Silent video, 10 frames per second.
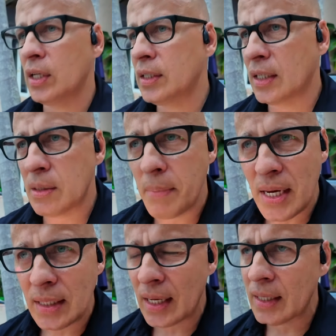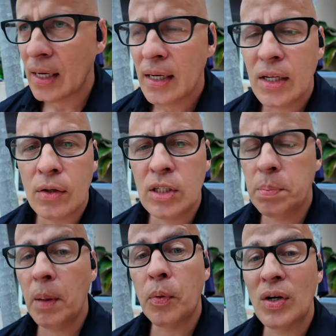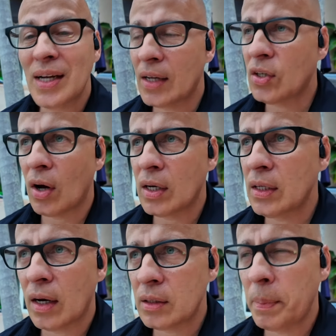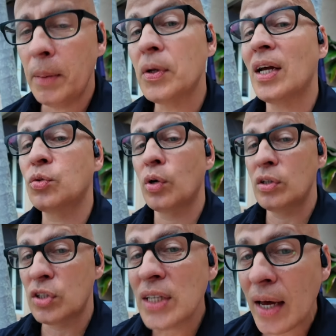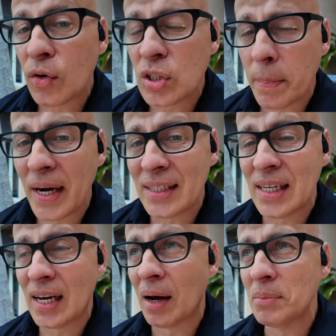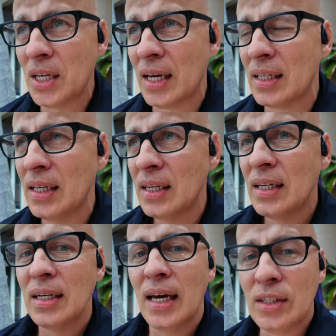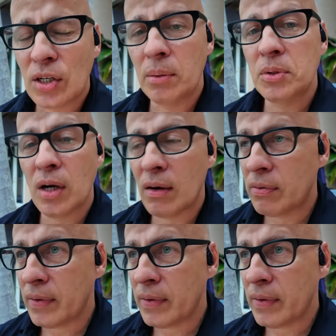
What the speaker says: It doesn't mean that these people are not talking to other people. That's where your sales ability comes in terms of,